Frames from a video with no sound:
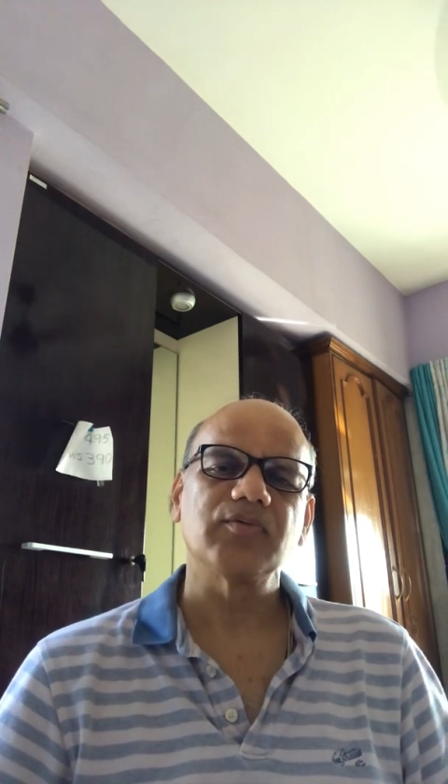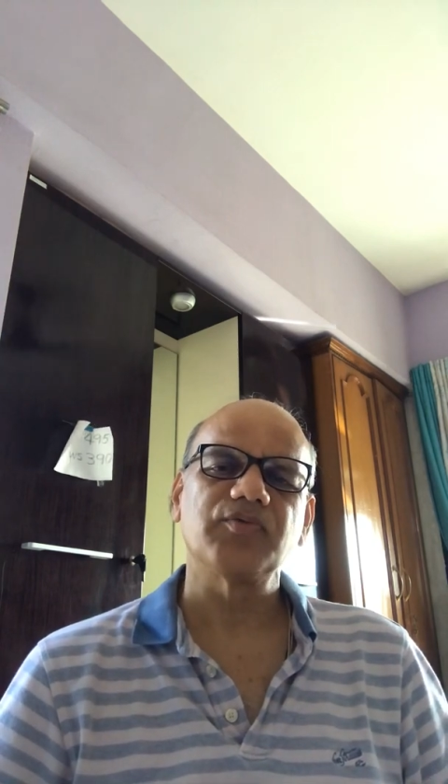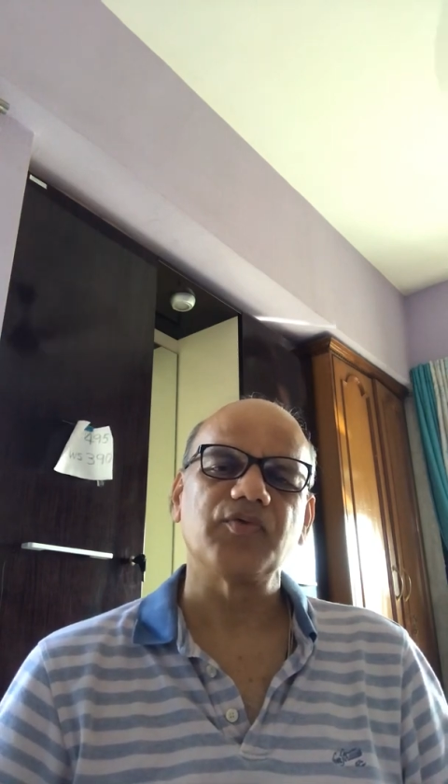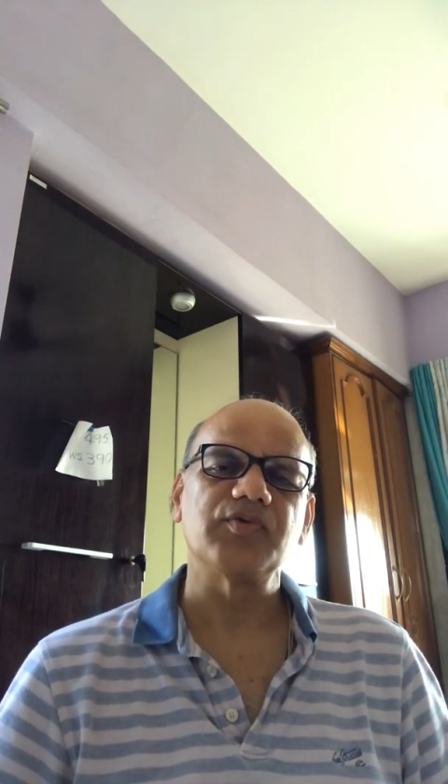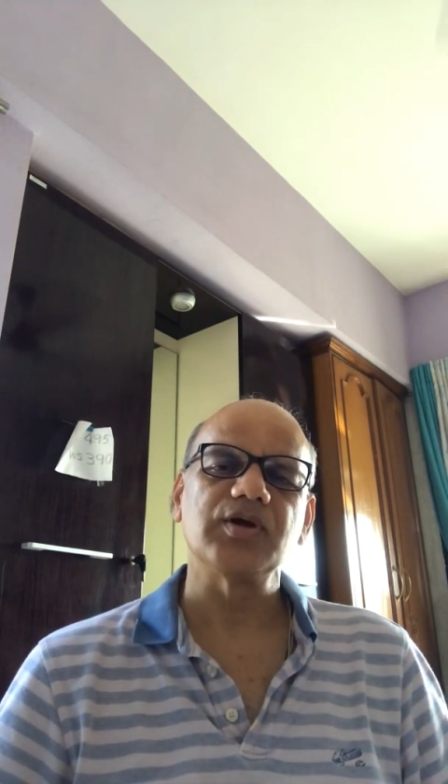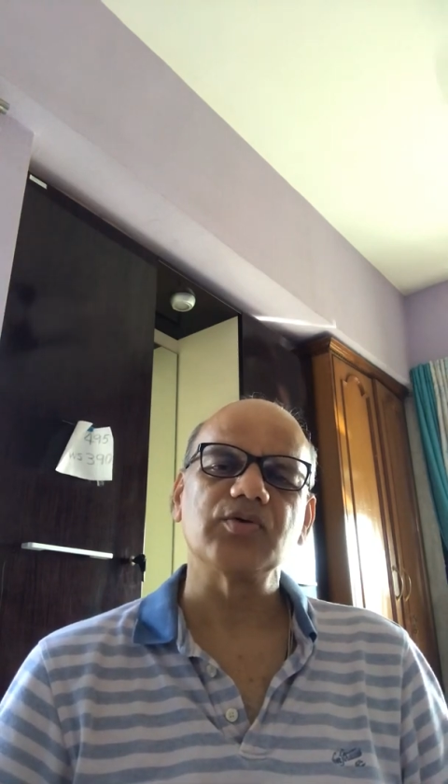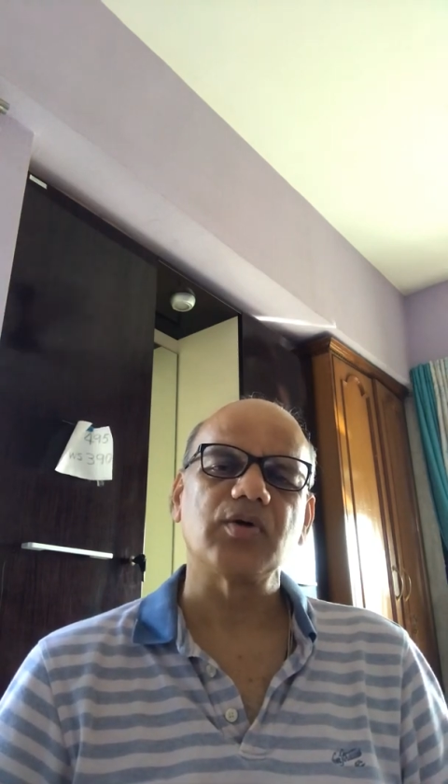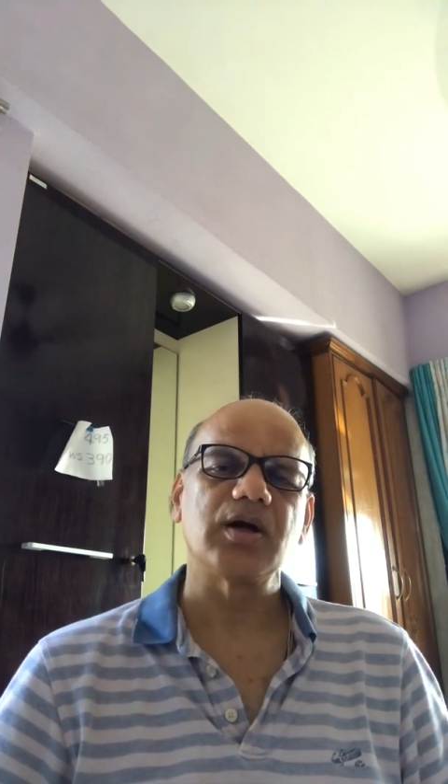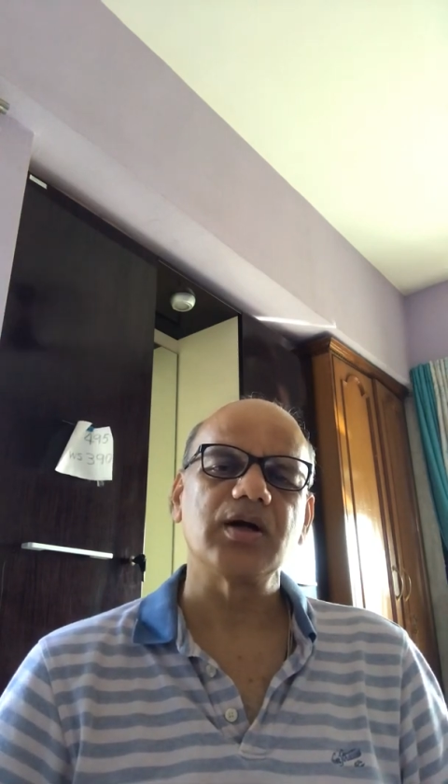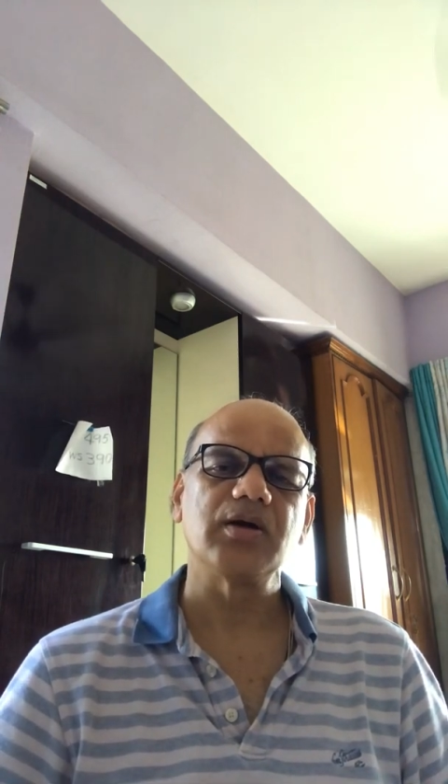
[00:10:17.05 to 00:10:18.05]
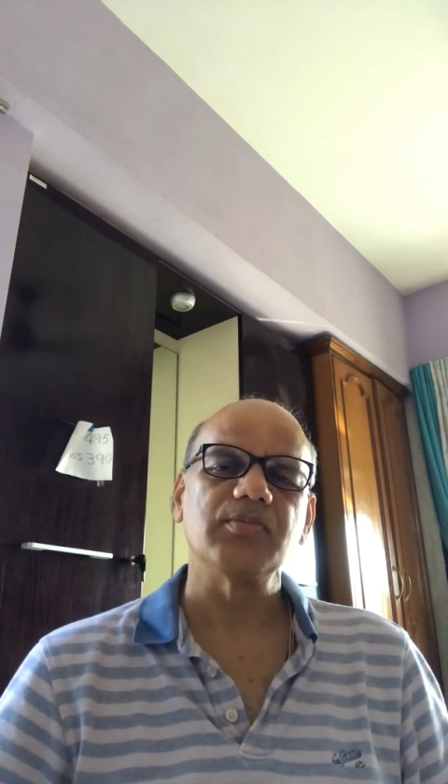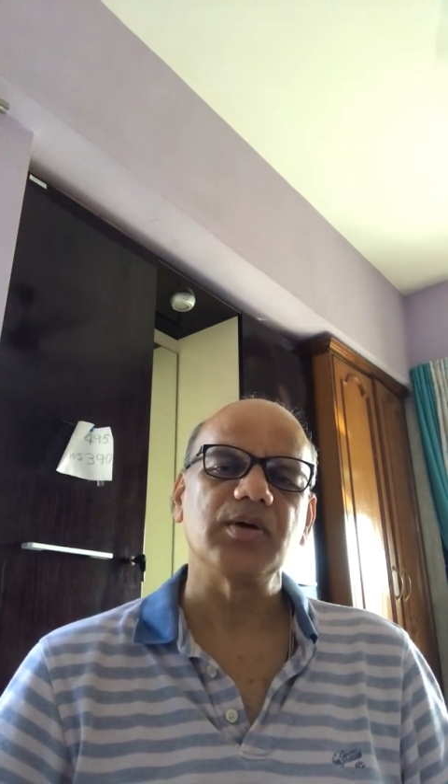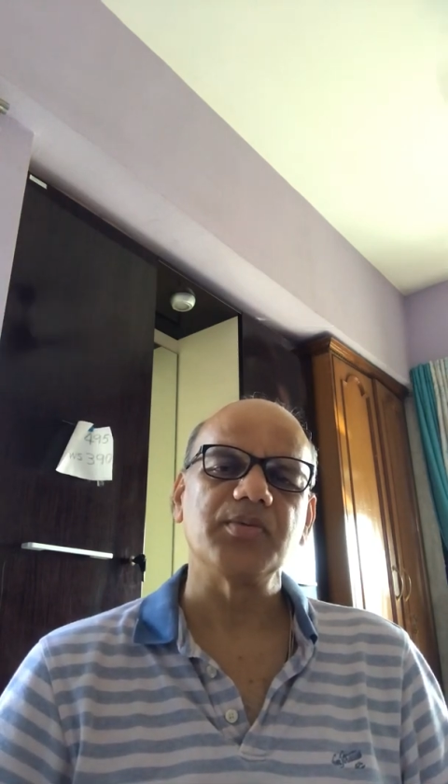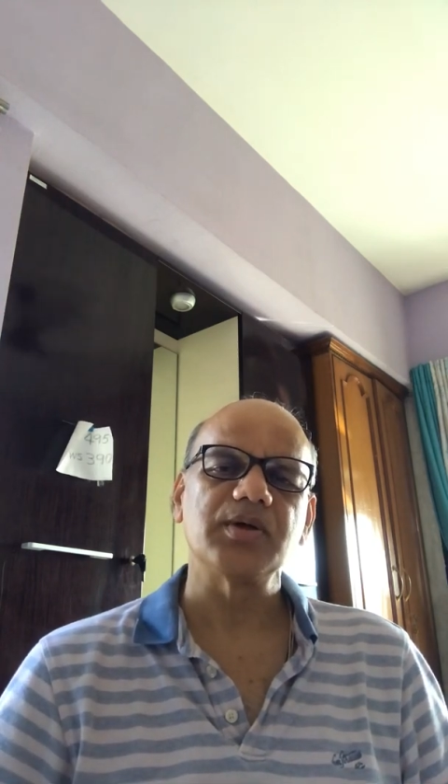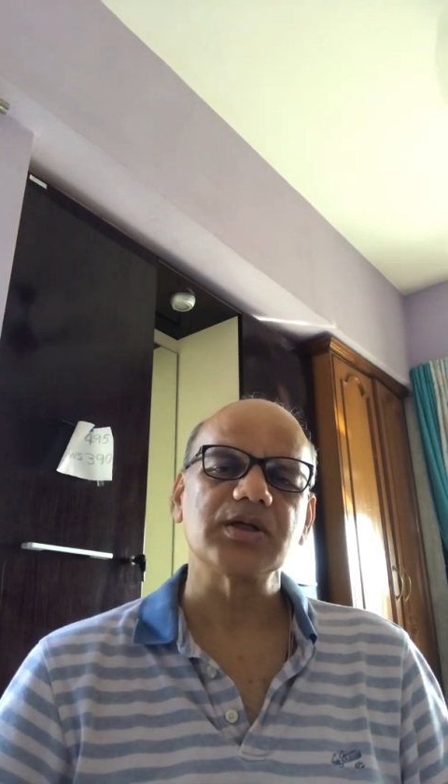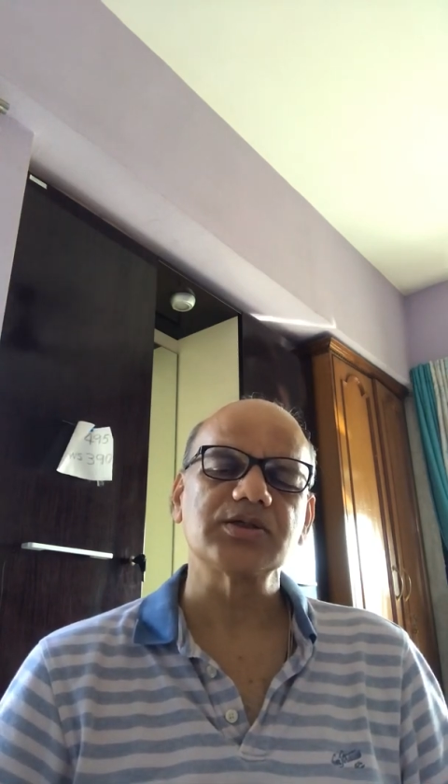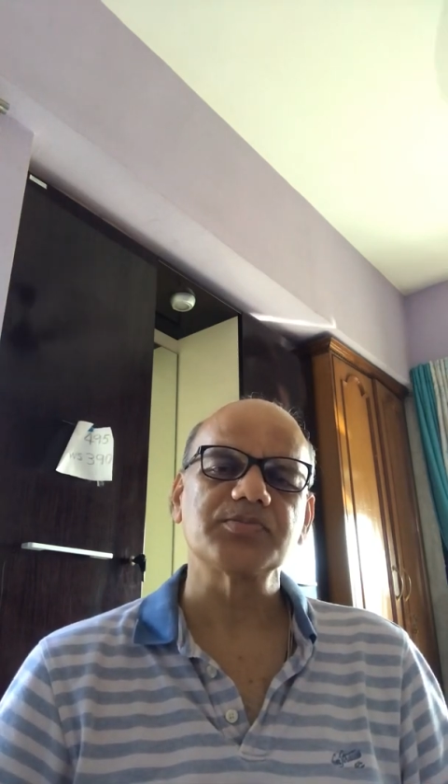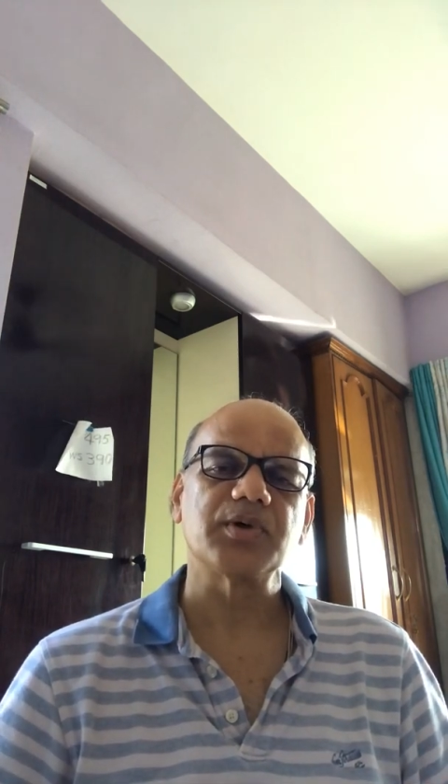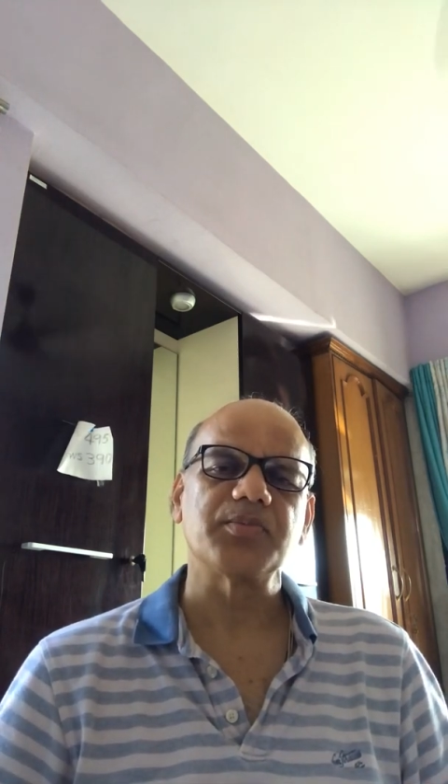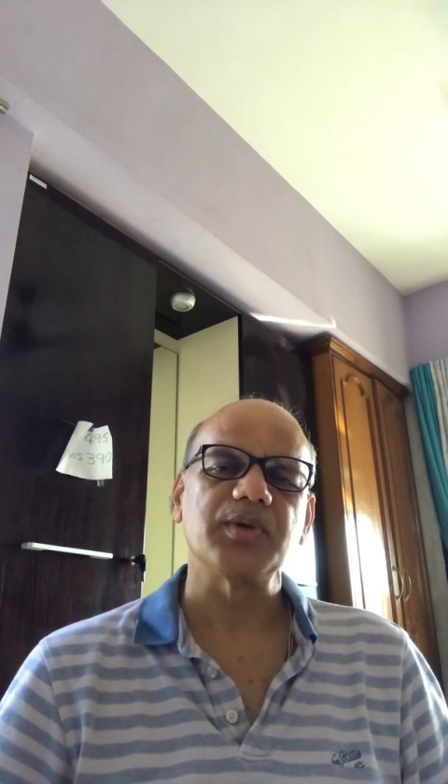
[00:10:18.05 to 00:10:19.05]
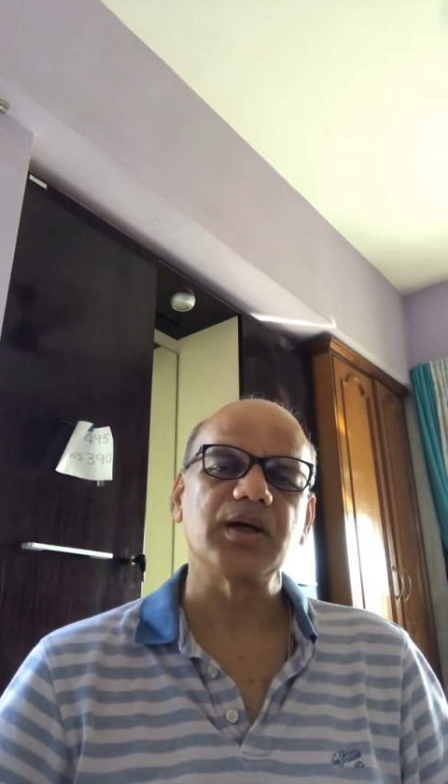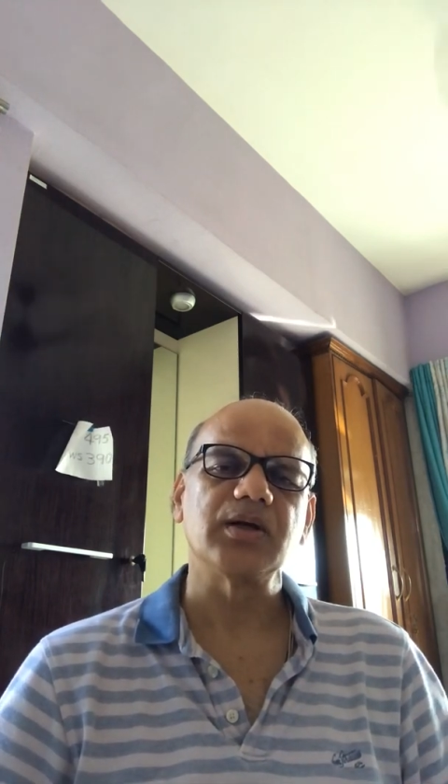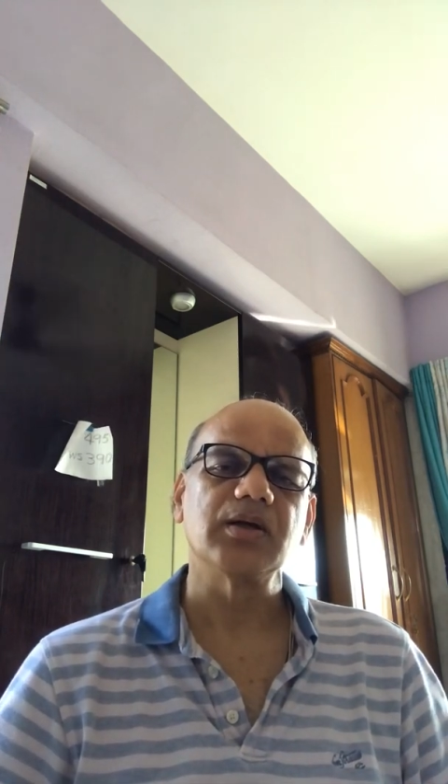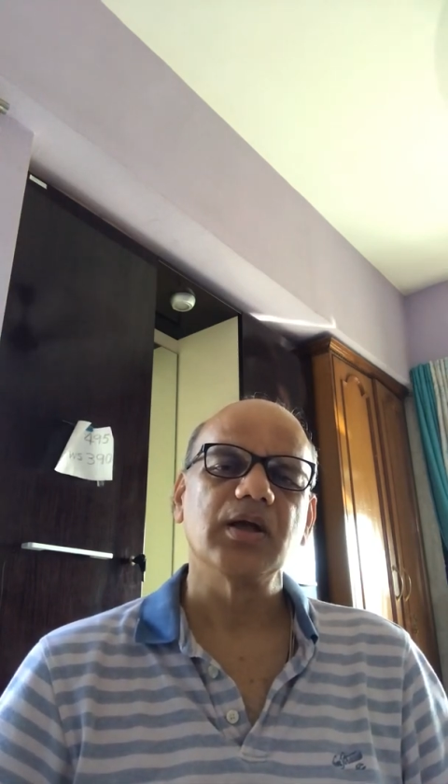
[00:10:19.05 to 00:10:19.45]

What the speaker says: 50 to 100 millimeters per minute,